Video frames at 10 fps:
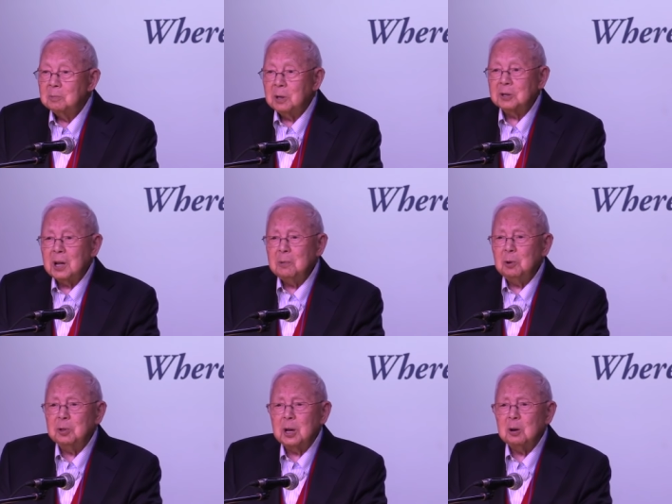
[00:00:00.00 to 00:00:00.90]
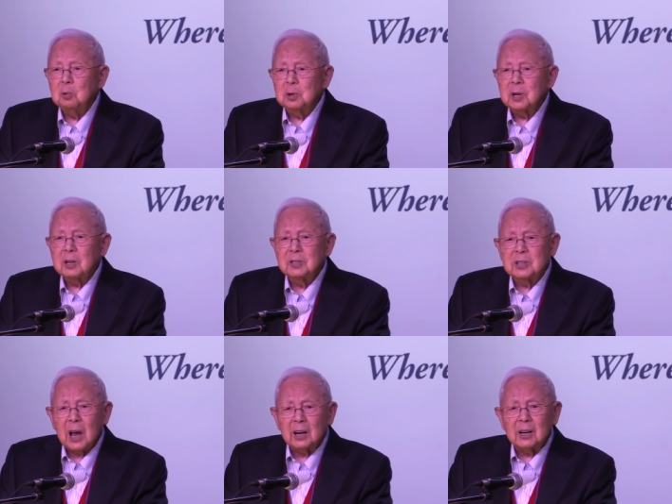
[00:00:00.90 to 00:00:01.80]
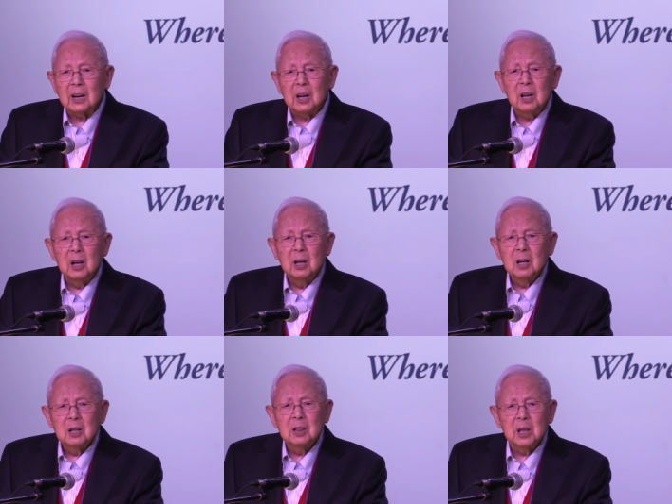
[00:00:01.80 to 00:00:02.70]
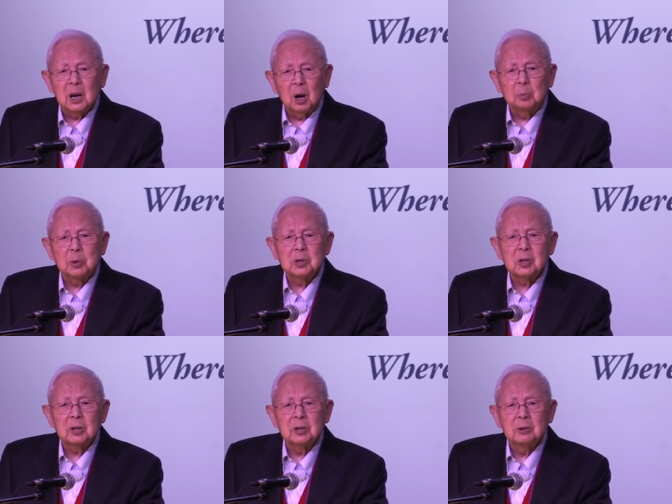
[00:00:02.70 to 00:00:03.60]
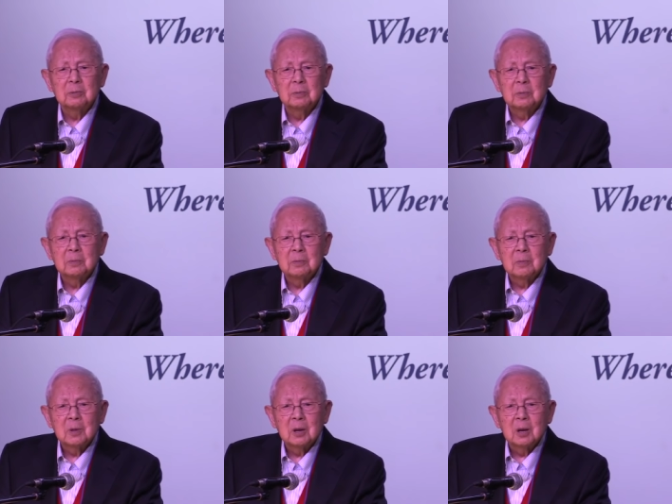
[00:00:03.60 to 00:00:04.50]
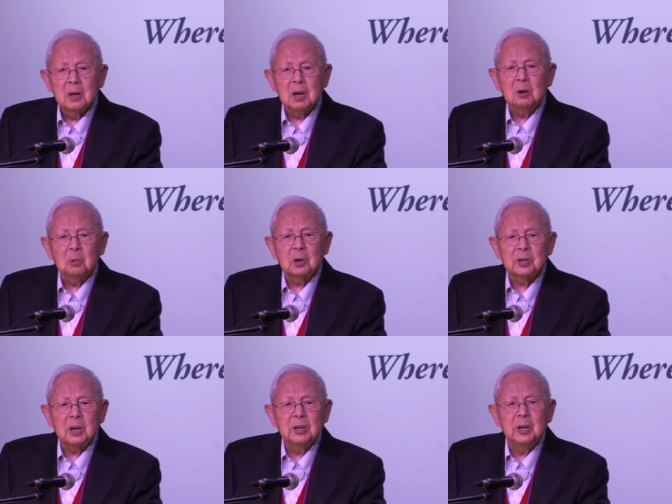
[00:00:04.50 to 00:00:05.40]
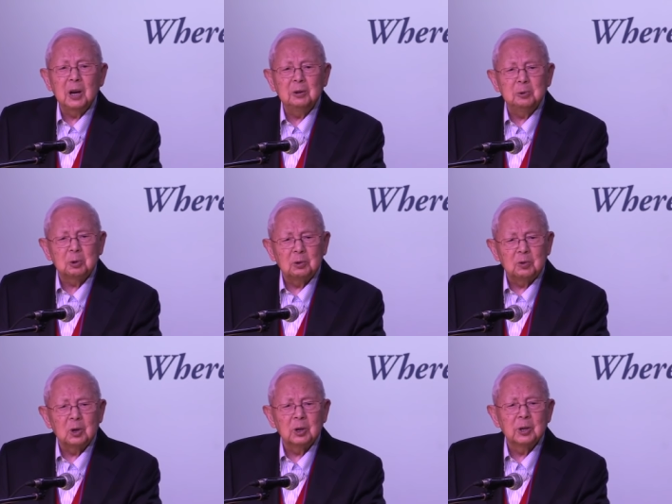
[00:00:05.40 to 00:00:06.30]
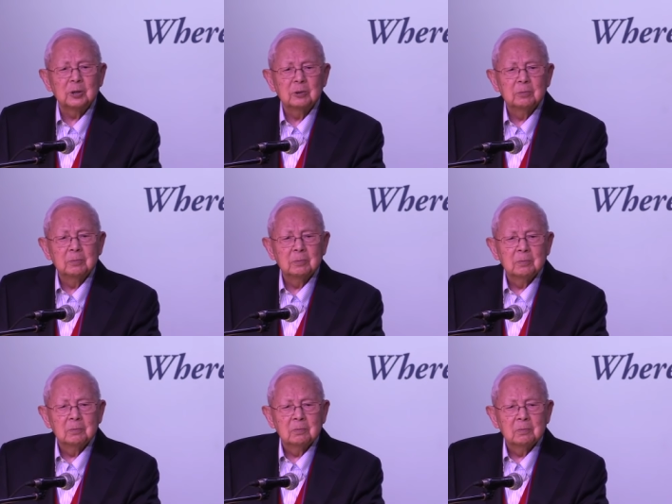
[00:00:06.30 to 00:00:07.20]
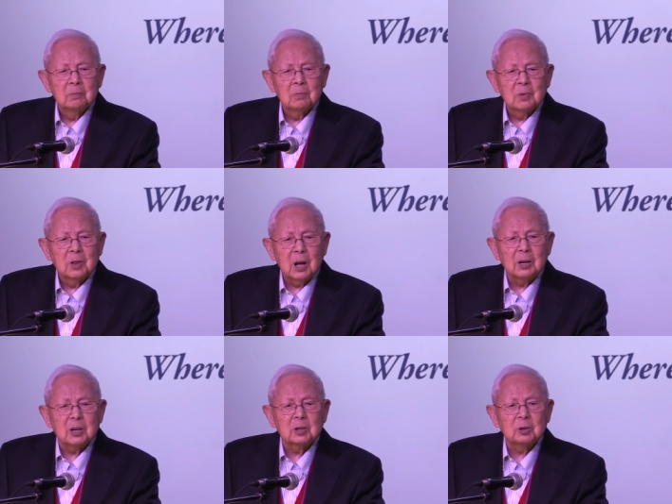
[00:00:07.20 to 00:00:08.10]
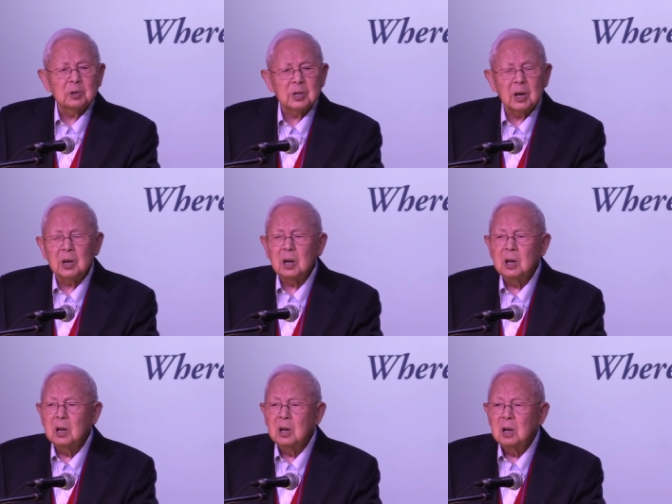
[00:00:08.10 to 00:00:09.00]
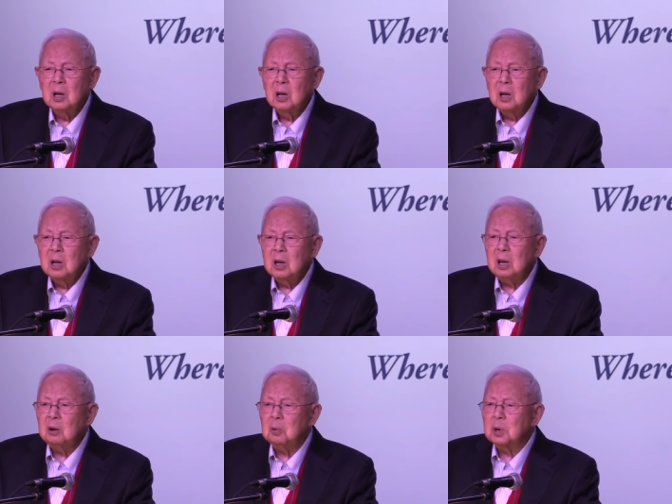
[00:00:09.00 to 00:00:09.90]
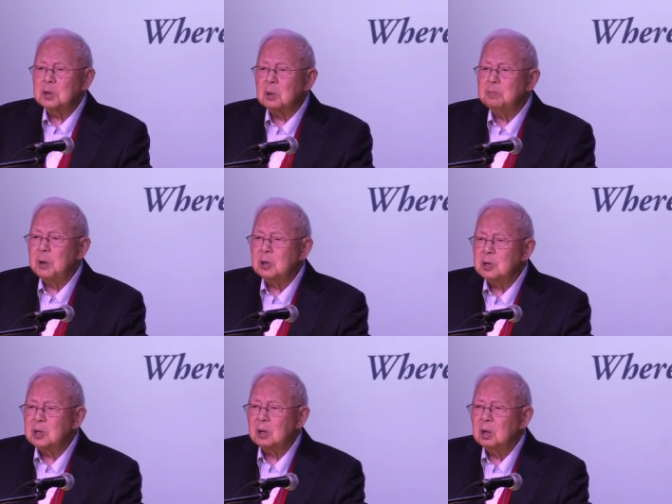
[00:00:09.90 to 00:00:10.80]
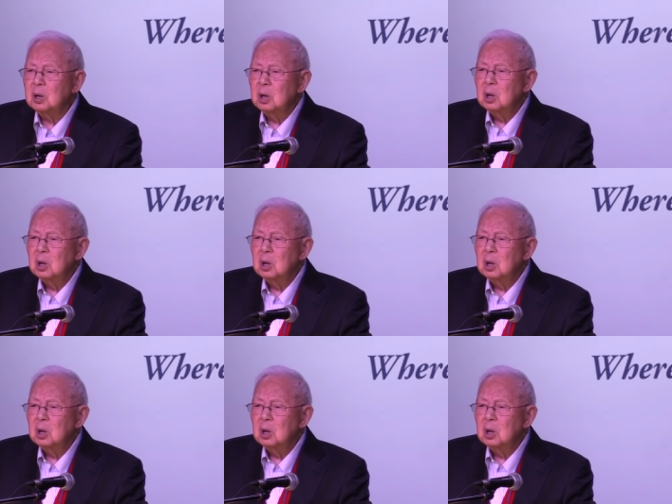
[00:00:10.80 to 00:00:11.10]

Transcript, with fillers: But Timothy was exactly the opposite. He was an introvert. That is to say, he was a person